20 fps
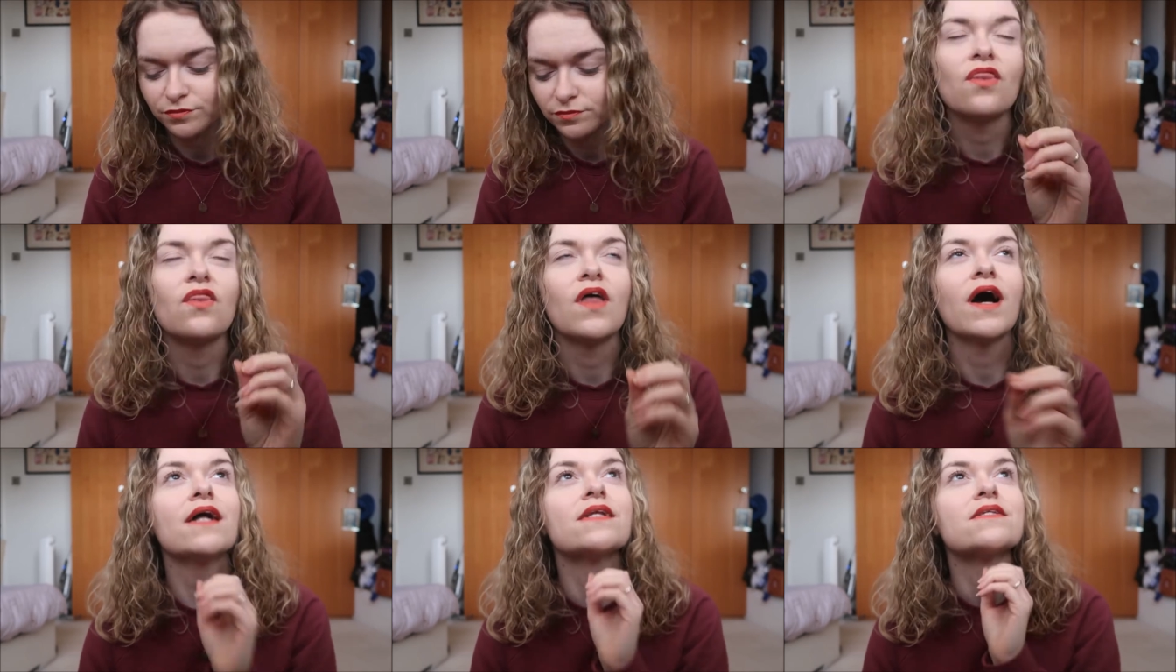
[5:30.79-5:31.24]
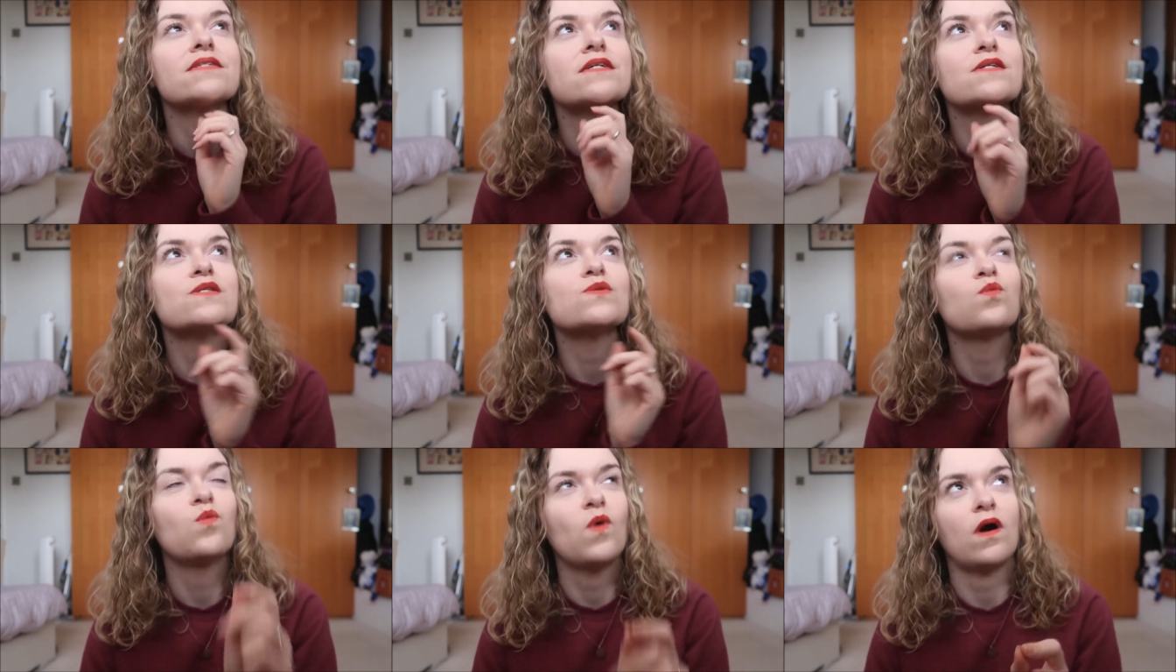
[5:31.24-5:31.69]
That
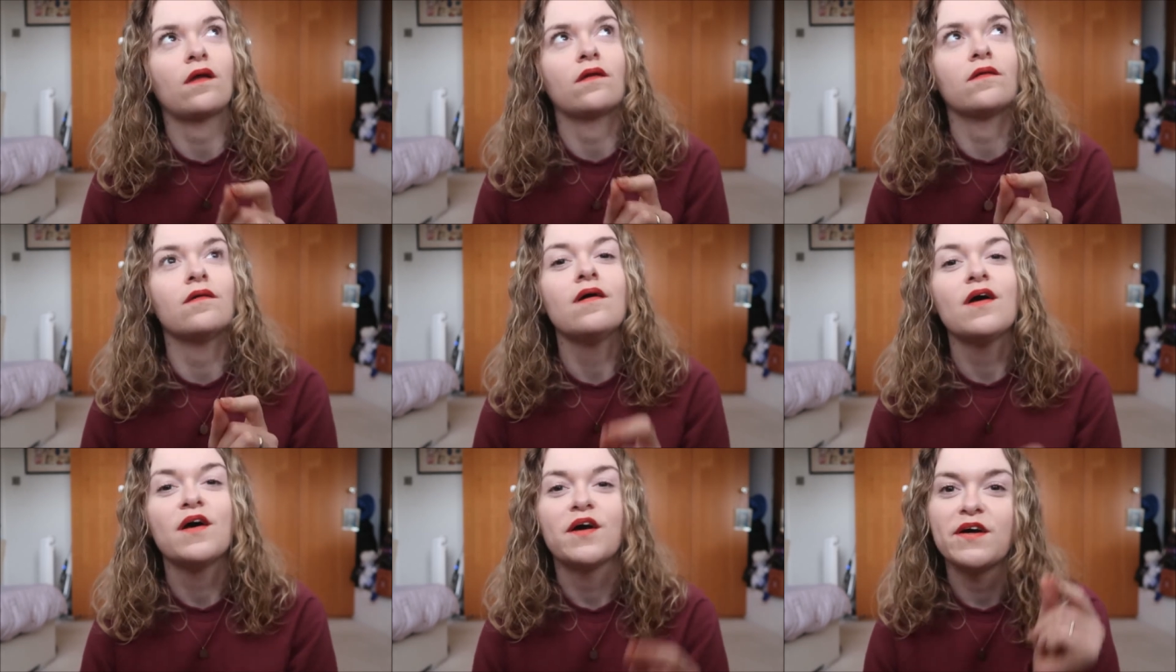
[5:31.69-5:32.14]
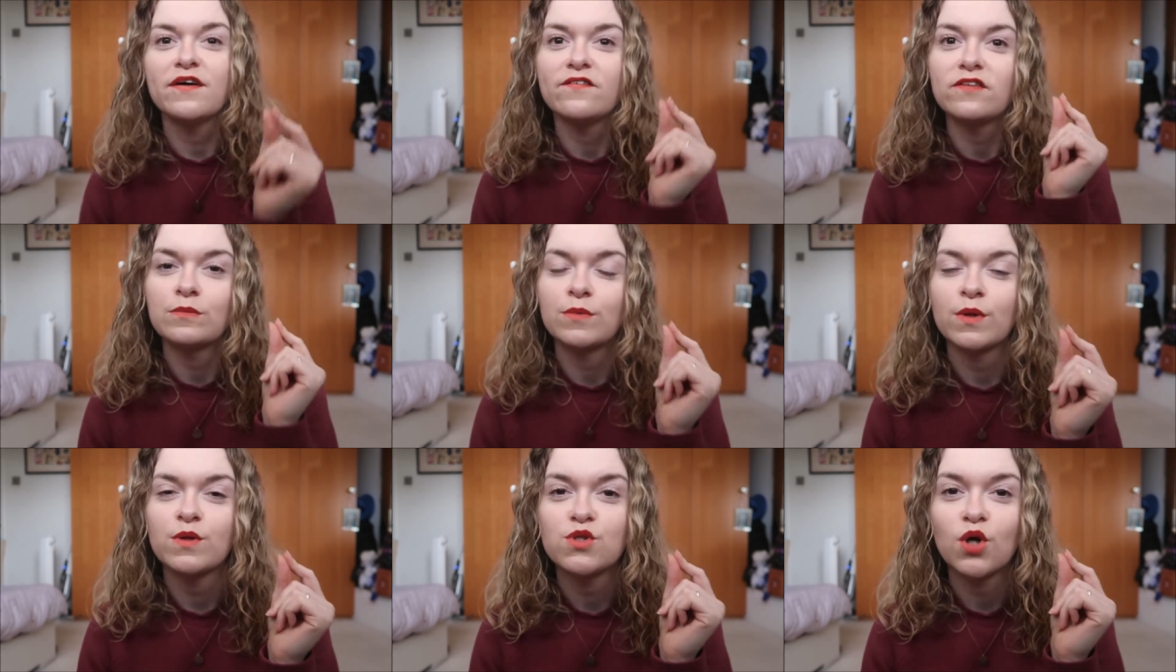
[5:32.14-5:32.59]
is one of
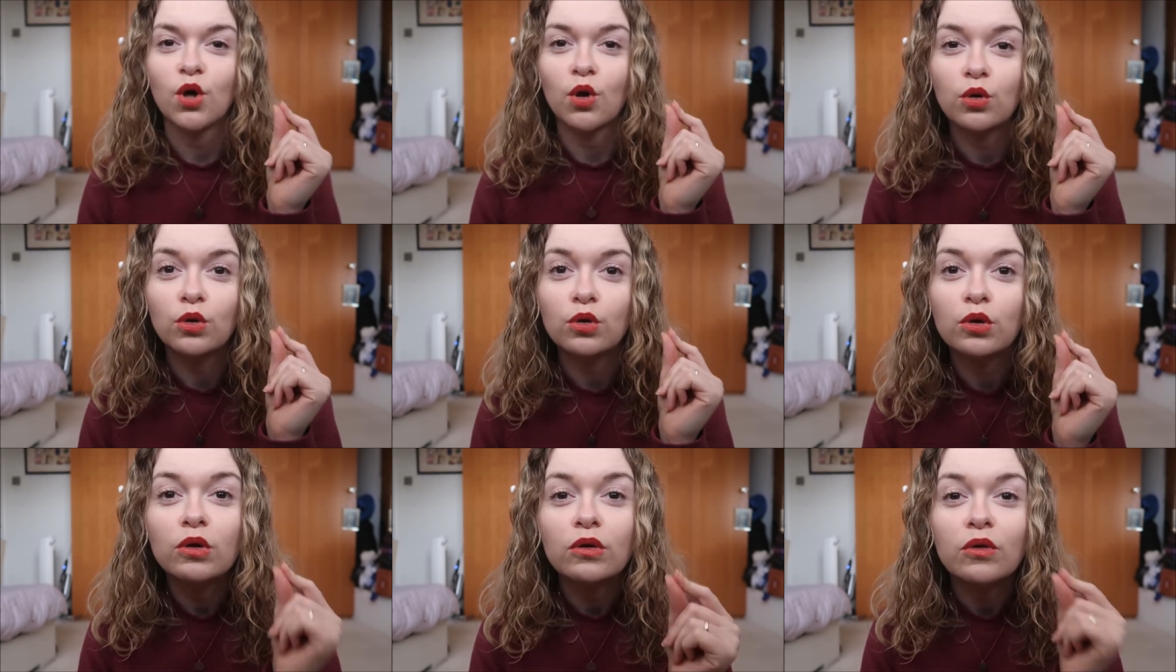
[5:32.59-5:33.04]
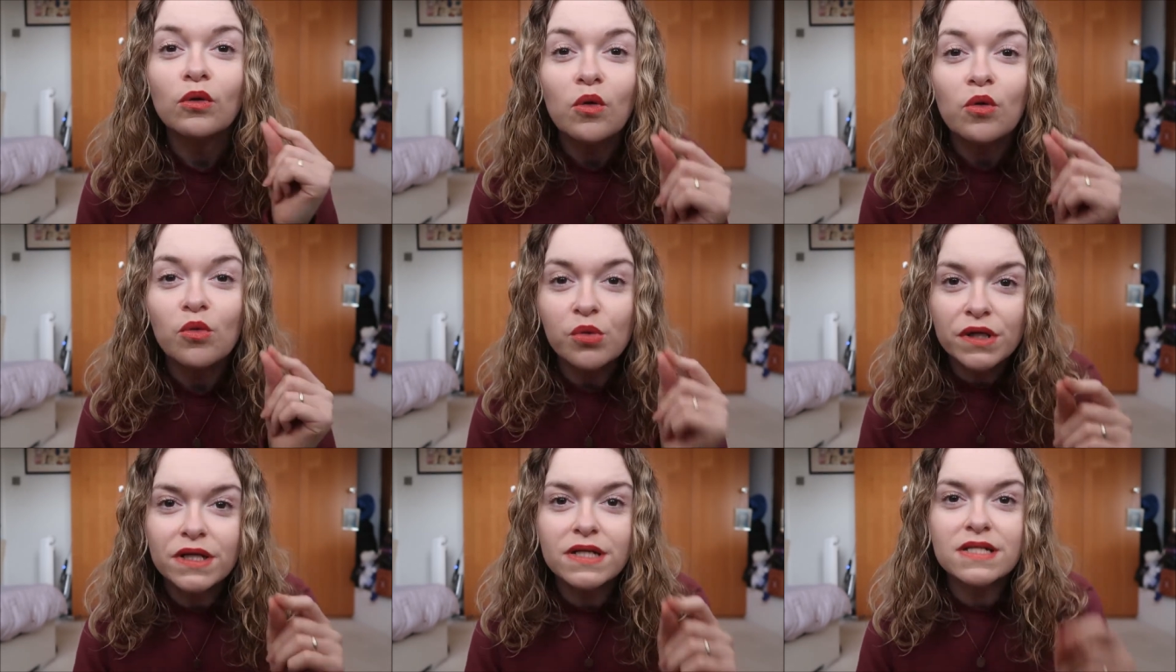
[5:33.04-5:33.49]
the most
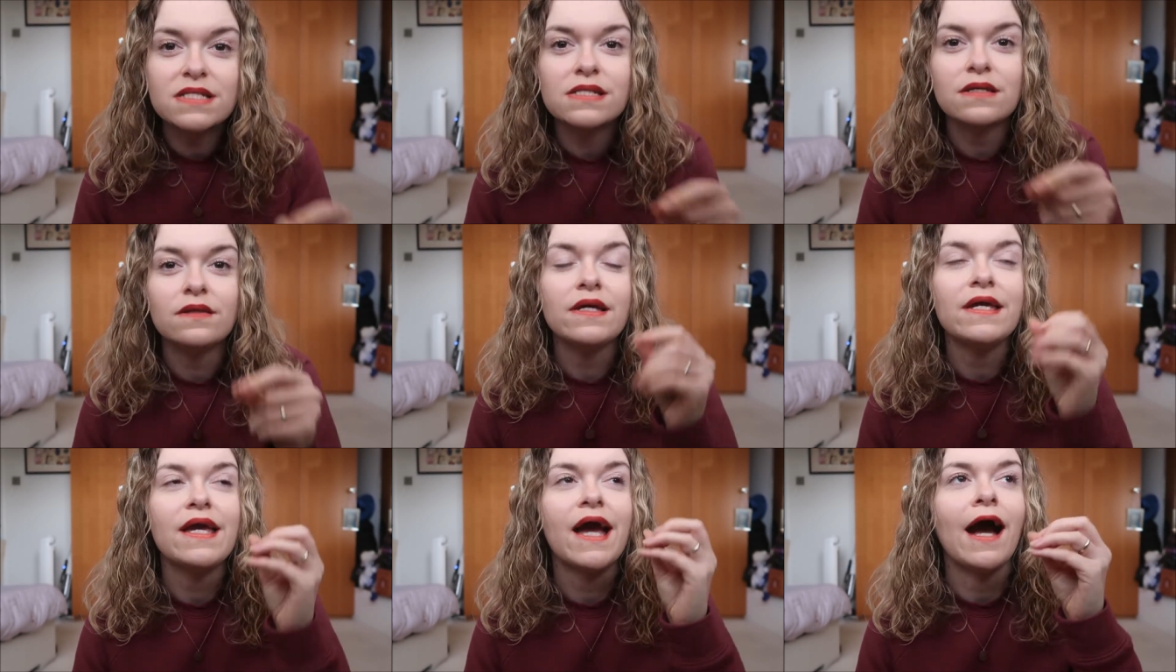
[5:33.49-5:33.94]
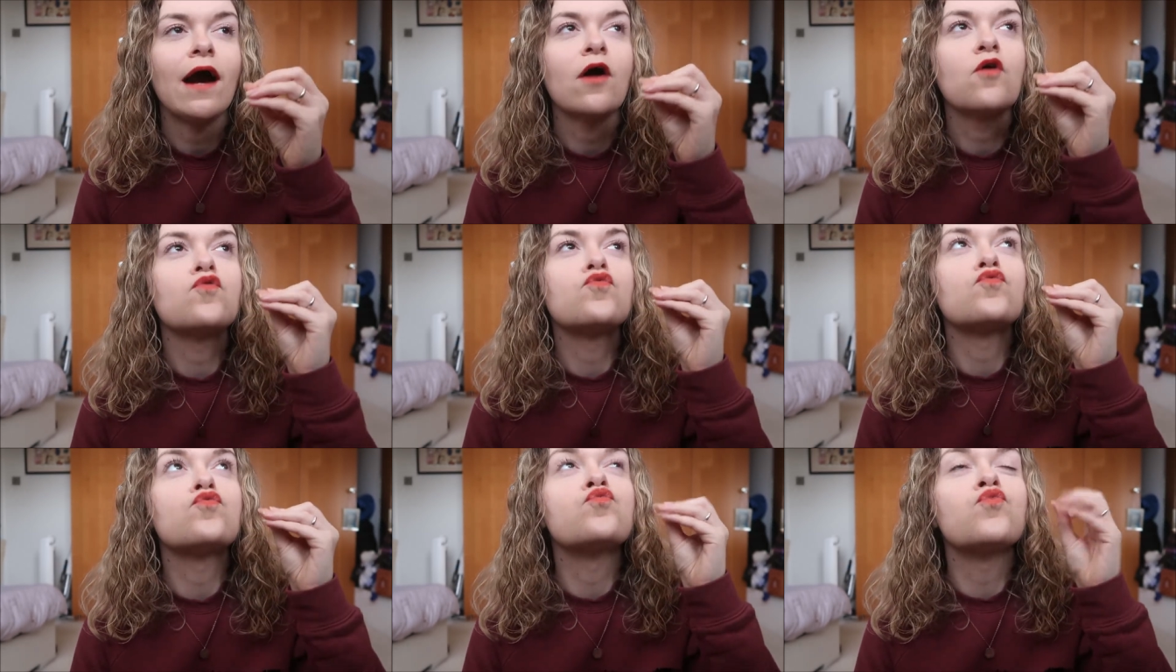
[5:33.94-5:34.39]
gloriously
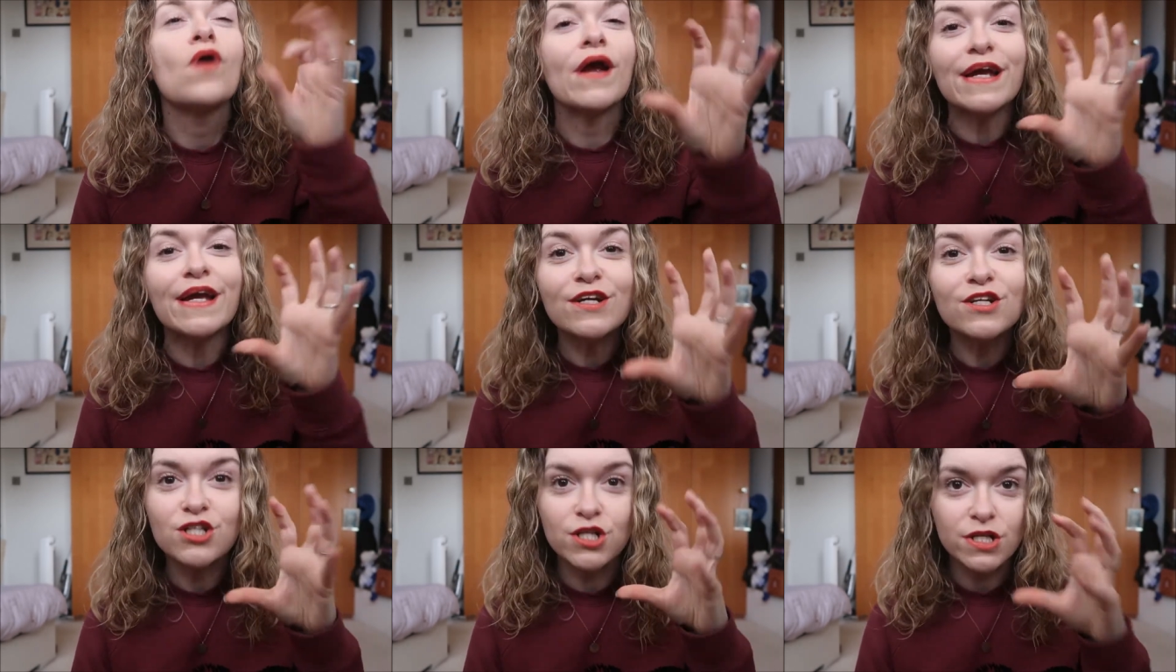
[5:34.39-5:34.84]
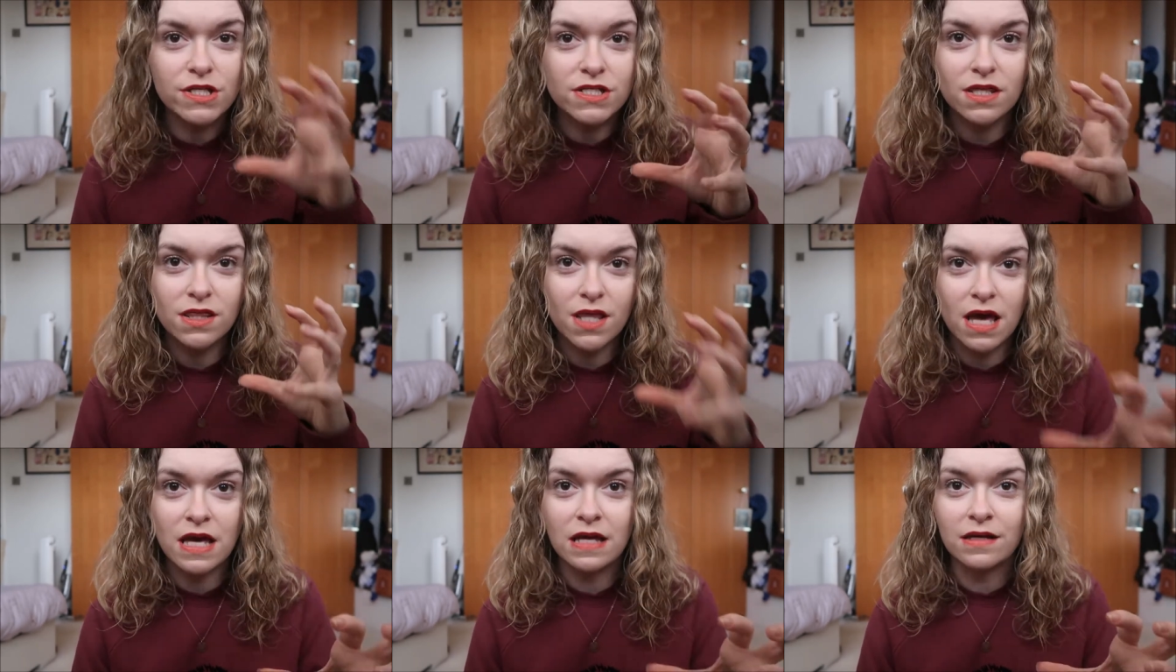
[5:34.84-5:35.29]
outrageous
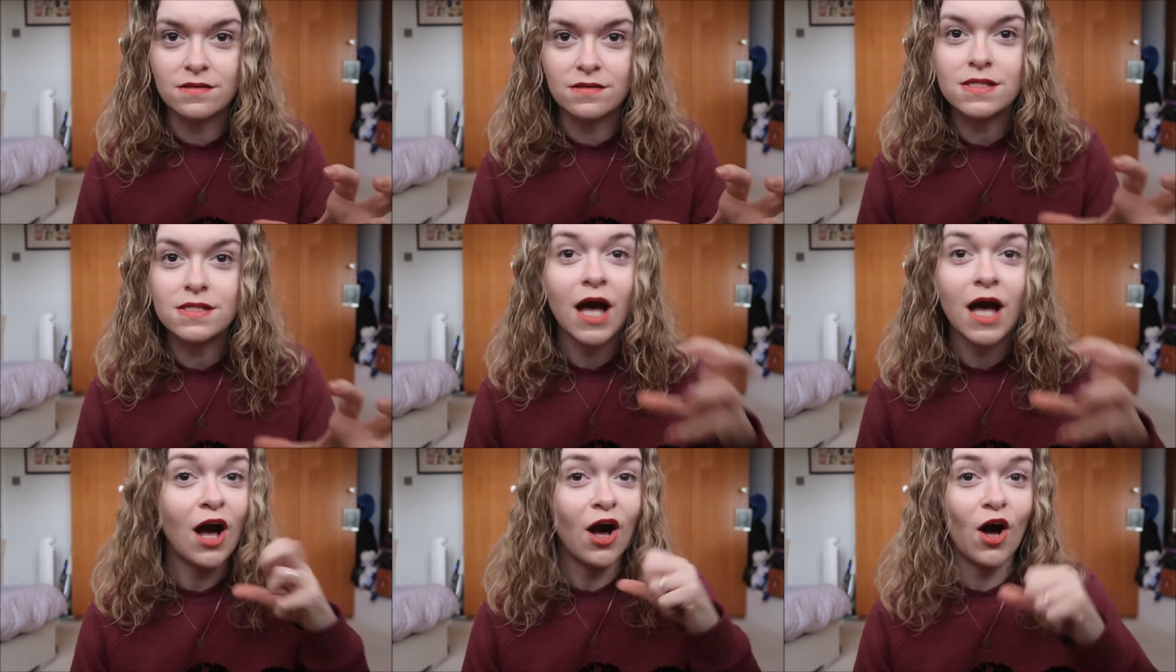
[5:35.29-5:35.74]
things